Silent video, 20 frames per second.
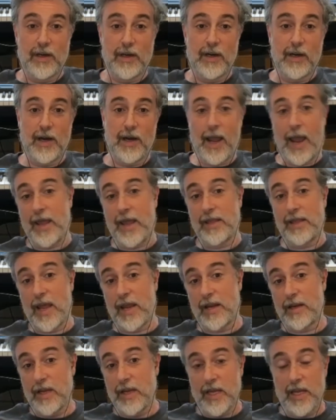uh, and
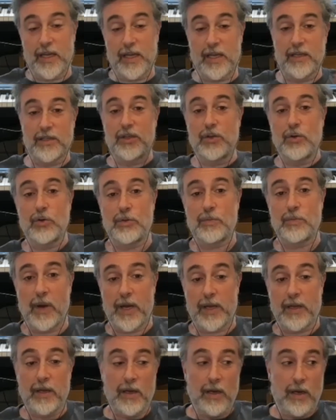then it gets used
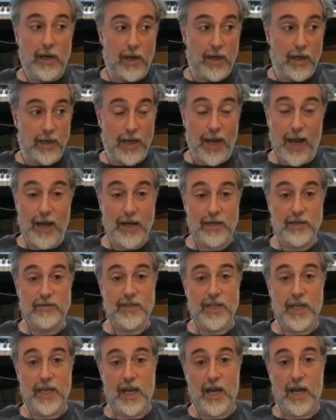by cognitive
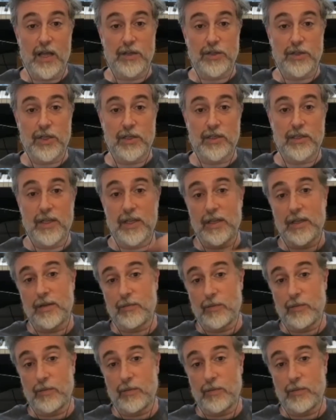psychologists, uh,